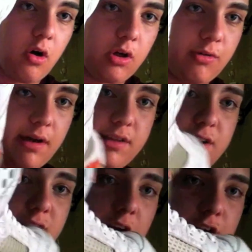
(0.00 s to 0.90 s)
all around the
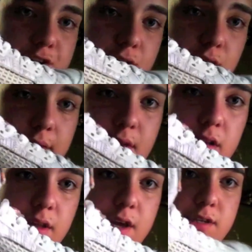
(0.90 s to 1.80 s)
entire shoe, you have
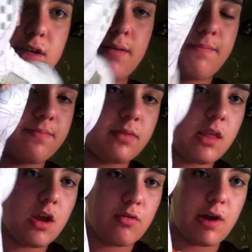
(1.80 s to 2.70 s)
that laser.
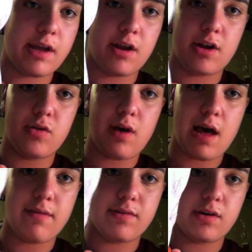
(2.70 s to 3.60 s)
Right here you
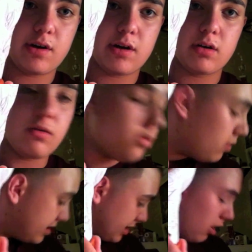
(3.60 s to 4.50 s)
have your
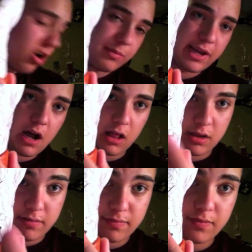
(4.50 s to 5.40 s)
army
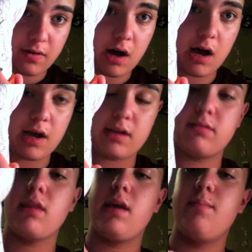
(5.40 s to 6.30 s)
olive
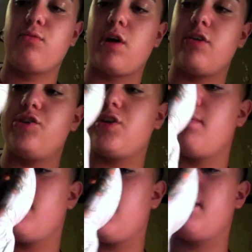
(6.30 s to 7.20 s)
embroidered
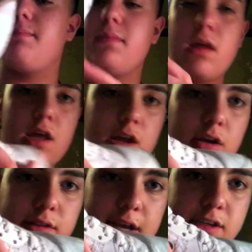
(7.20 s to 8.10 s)
Jumpman,
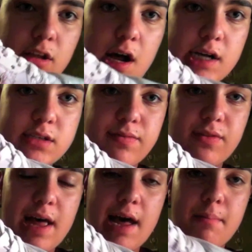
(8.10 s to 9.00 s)
lace locks,
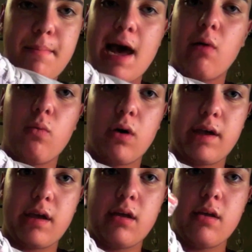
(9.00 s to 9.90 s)
flat matte
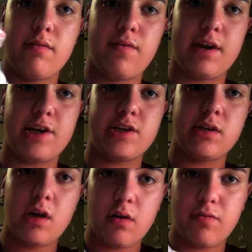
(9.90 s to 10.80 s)
white
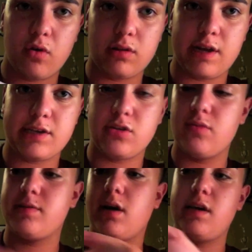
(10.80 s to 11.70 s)
finish, 4 lace
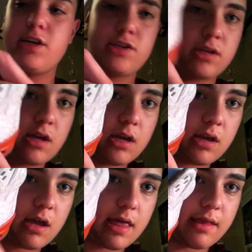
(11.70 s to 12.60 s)
loops on each,
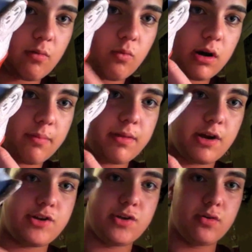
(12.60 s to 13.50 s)
and then one up
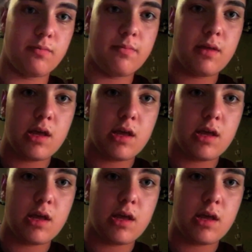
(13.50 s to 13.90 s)
there too.